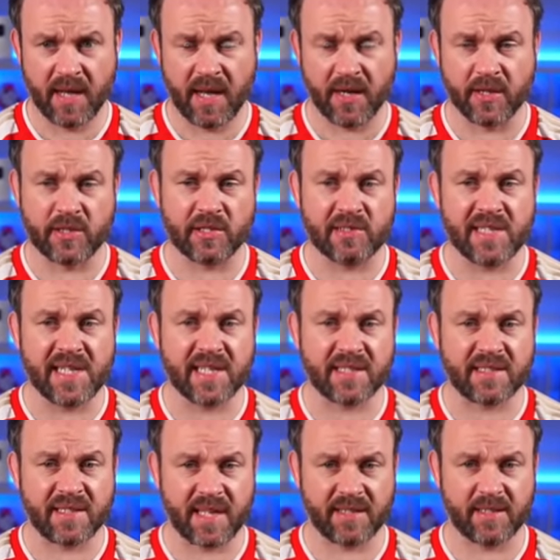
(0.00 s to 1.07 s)
And I just need a
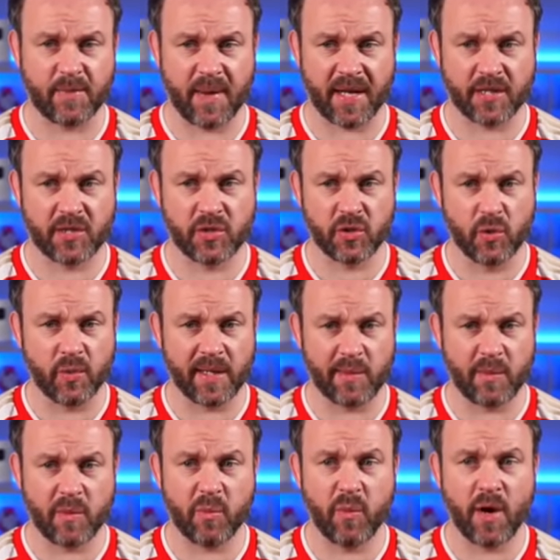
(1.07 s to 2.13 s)
centre-back, surely,
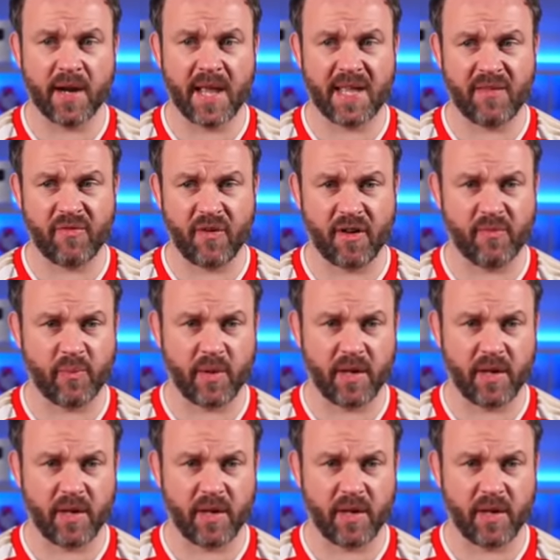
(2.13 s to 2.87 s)
with 185